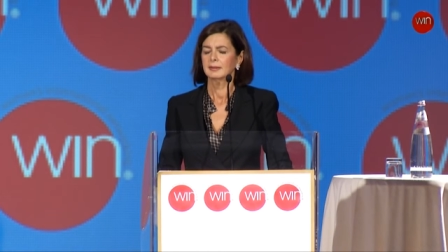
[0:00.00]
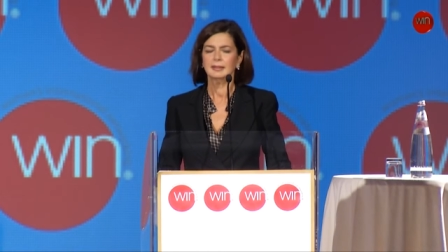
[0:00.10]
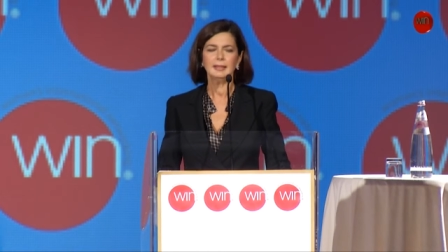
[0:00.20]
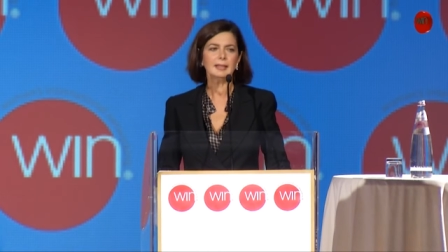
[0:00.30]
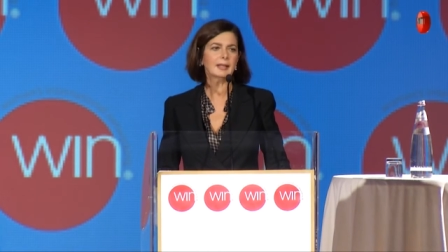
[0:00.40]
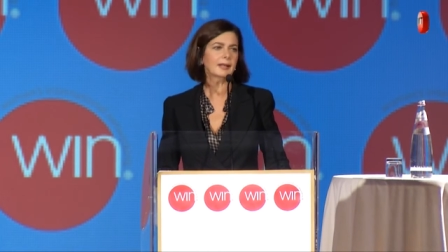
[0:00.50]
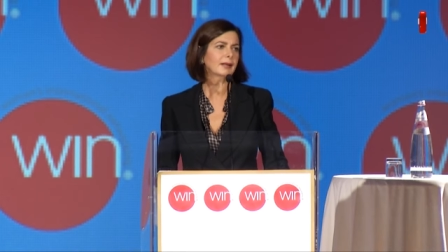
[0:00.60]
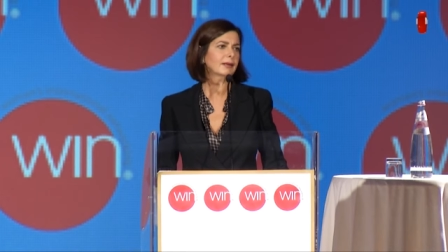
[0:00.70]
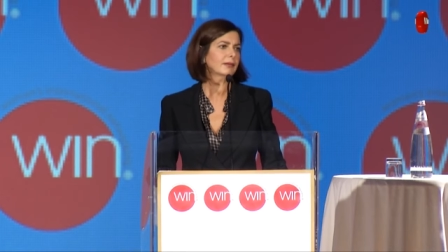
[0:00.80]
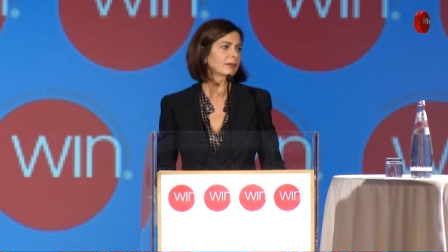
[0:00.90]
take
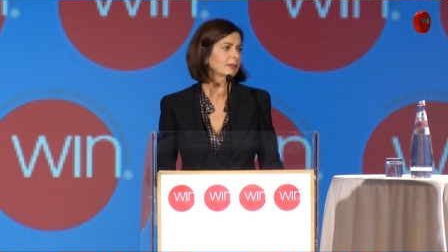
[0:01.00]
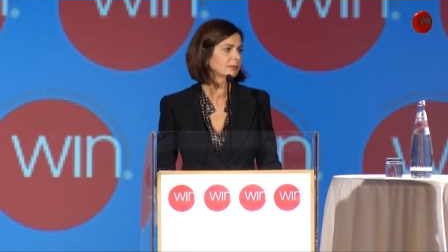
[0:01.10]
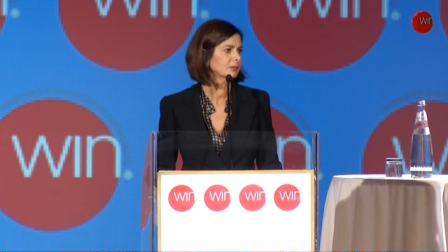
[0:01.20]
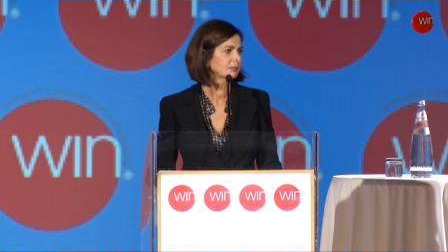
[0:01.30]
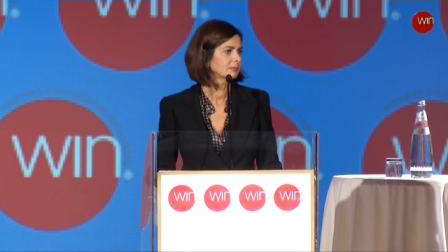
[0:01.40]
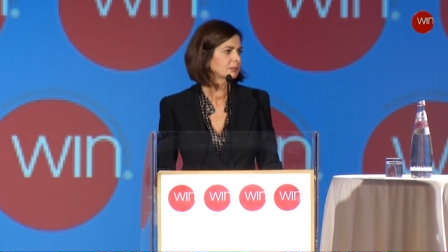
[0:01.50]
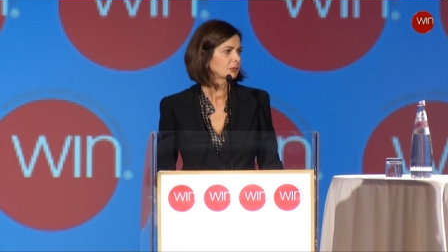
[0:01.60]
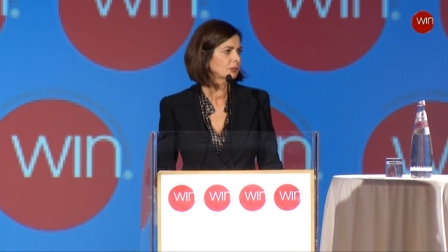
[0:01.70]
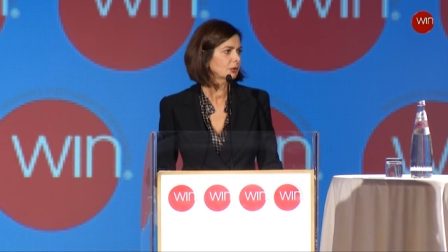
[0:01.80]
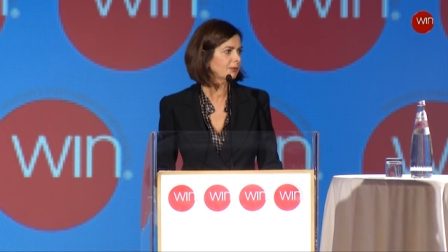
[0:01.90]
care
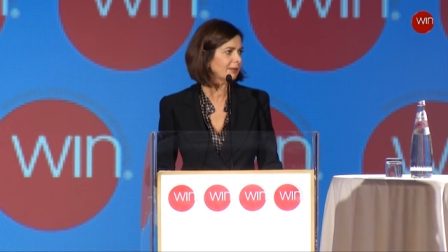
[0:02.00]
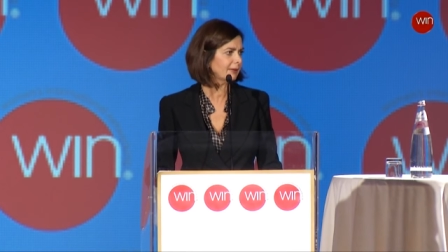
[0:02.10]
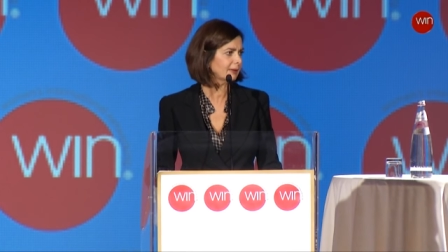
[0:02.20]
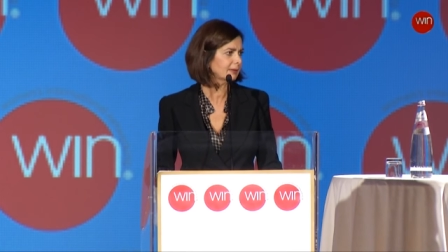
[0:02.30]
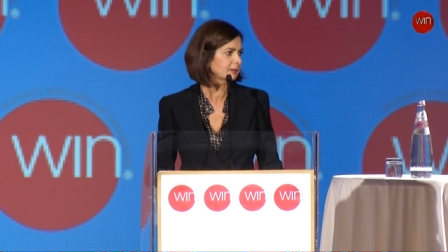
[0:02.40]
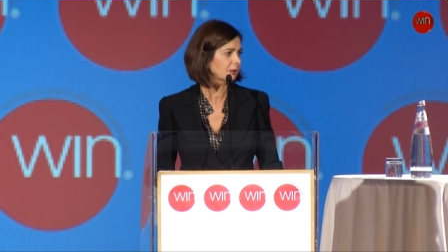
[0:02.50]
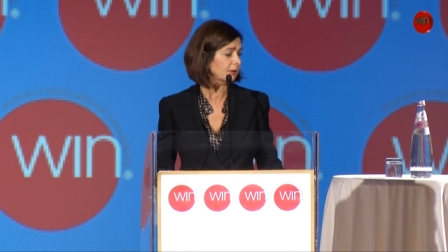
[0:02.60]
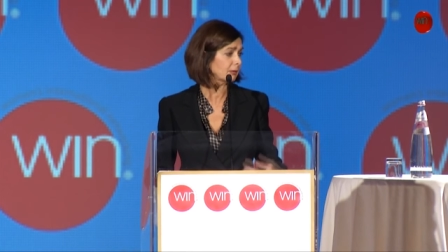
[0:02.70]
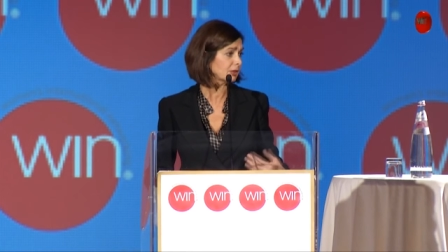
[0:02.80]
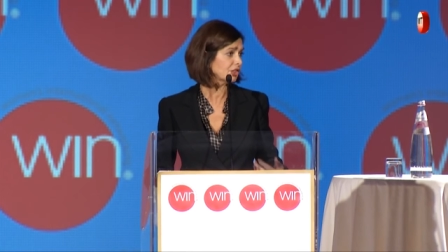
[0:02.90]
of
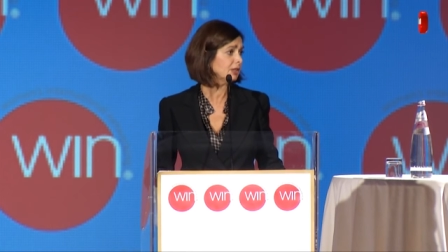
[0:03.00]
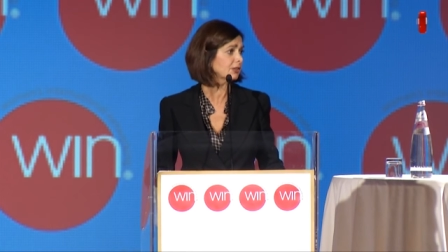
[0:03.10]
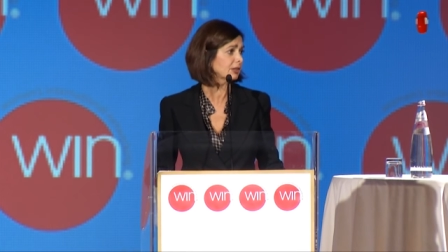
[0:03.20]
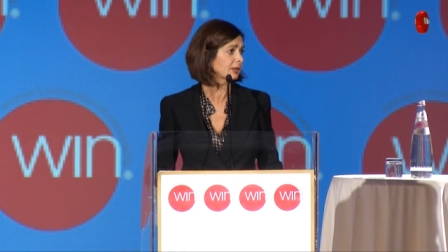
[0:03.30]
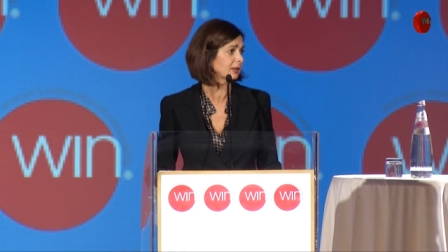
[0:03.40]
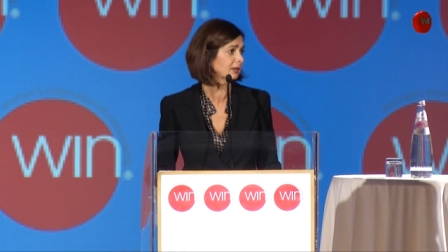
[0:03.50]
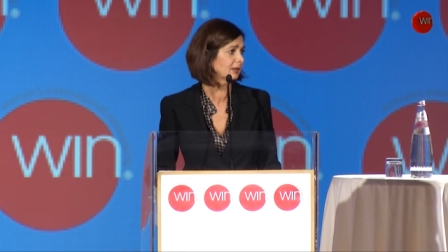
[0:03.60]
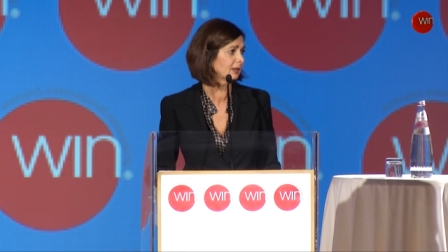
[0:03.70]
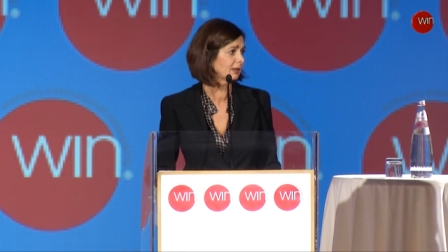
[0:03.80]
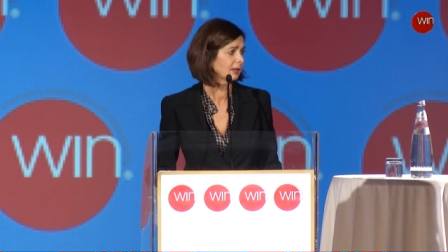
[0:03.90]
our children,
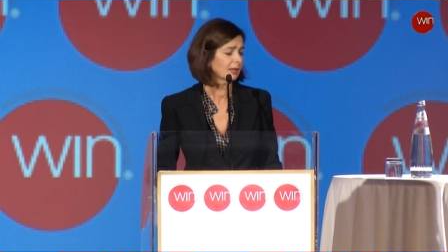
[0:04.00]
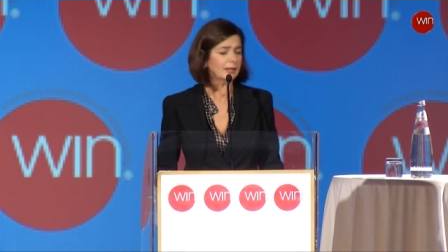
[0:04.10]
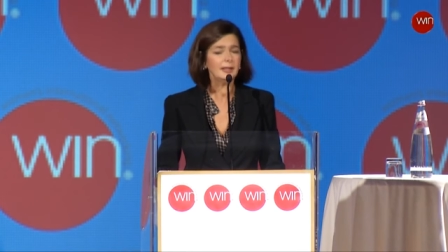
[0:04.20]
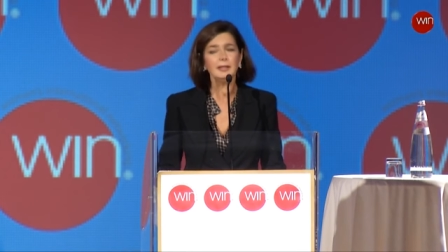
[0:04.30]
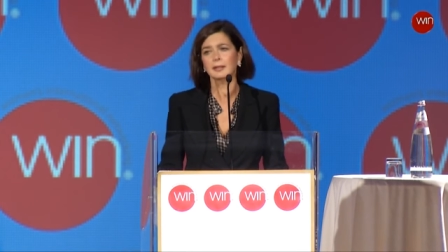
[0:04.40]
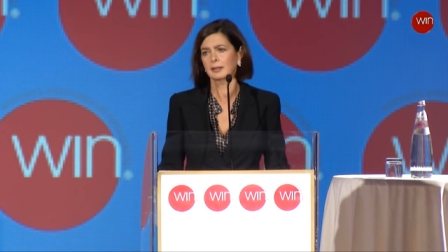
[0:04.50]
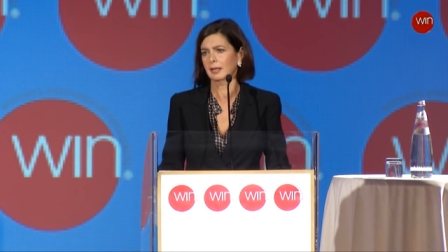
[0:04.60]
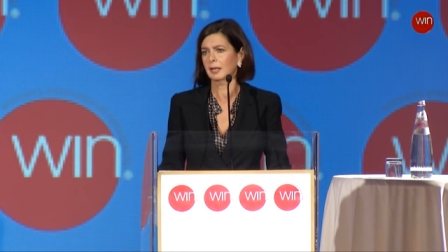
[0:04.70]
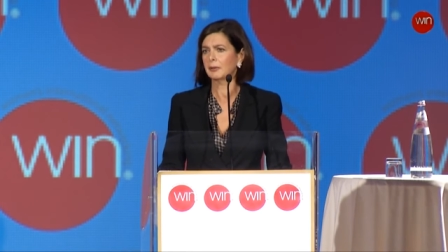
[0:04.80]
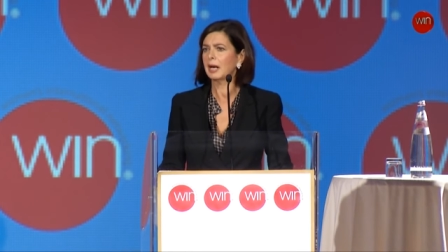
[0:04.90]
clean
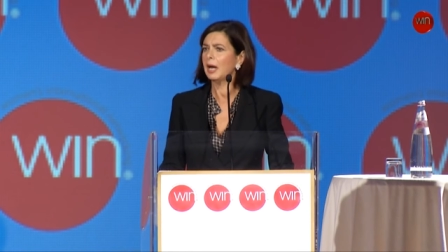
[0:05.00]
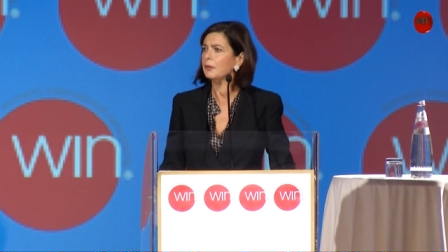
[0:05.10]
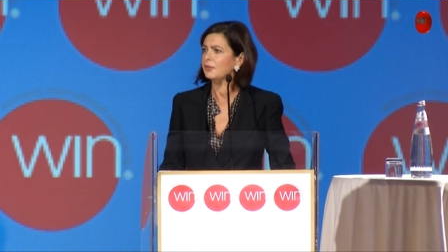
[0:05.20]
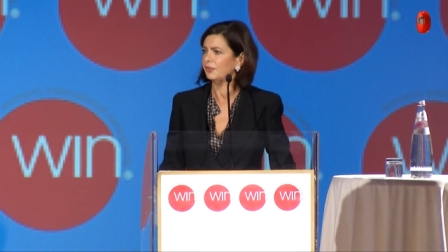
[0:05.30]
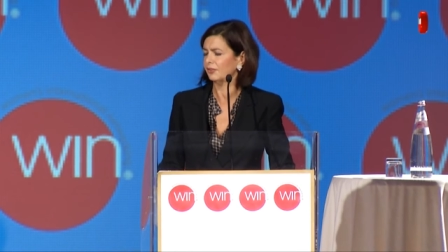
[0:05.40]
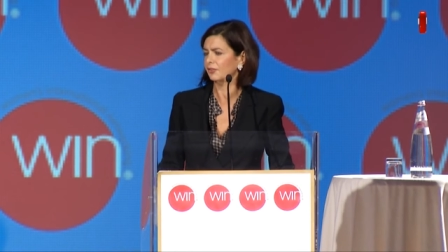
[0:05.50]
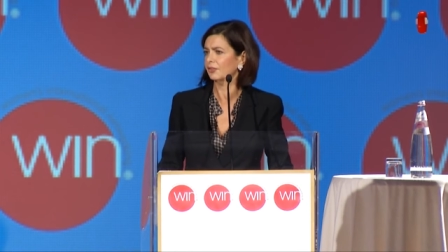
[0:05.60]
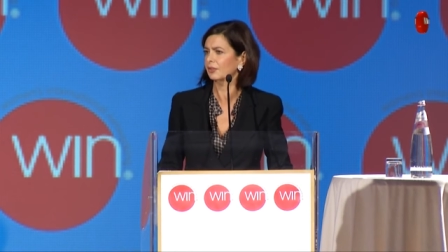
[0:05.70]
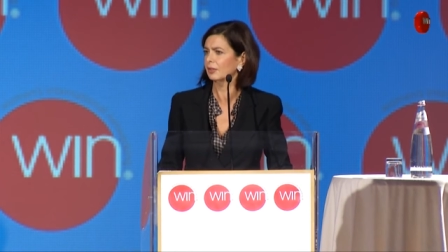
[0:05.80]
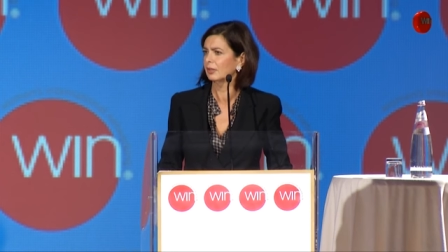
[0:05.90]
our
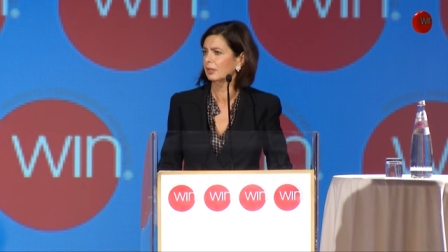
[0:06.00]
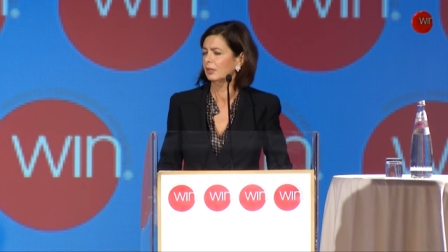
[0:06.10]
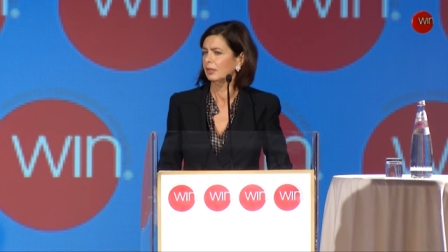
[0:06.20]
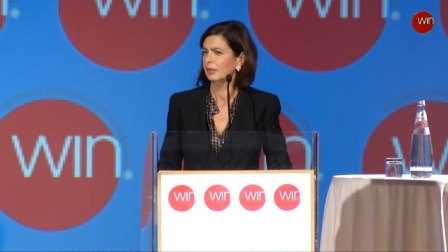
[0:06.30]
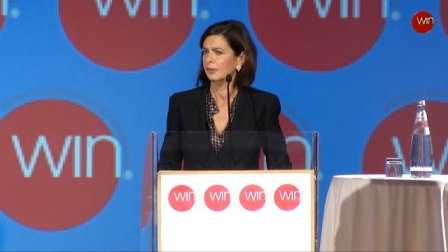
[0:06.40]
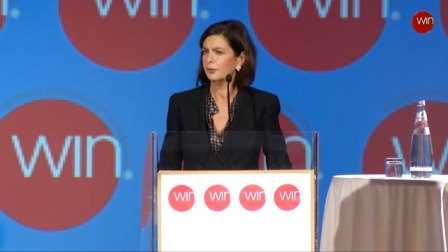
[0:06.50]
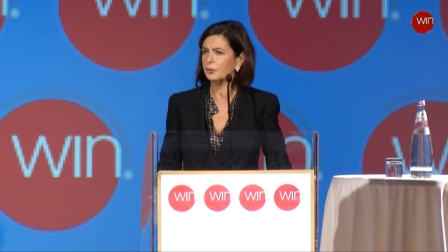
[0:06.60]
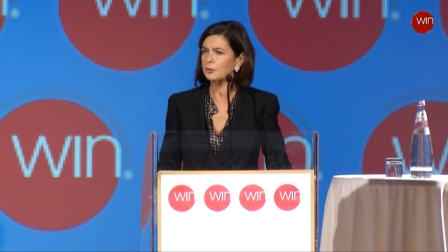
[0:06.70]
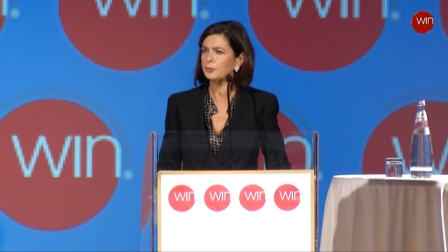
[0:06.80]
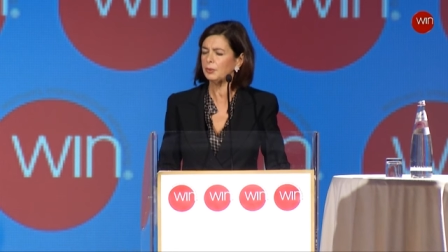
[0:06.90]
houses.
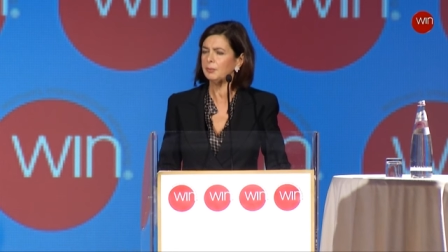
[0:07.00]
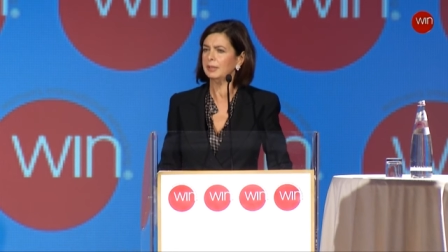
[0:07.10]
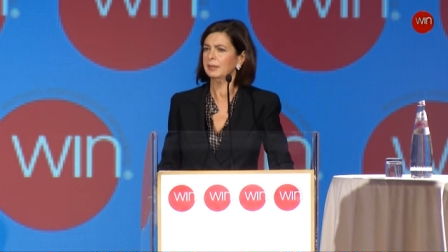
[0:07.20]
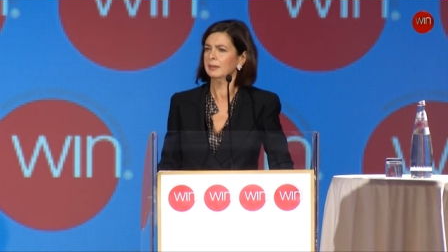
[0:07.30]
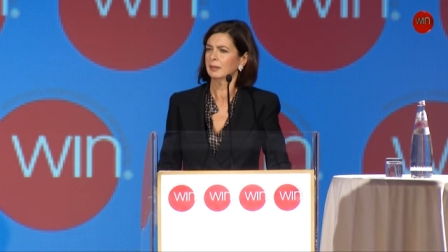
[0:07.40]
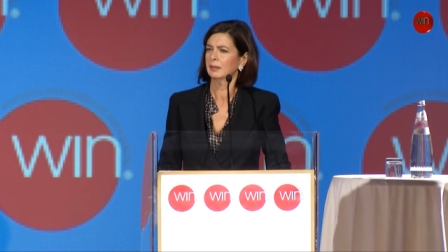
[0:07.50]
Those women,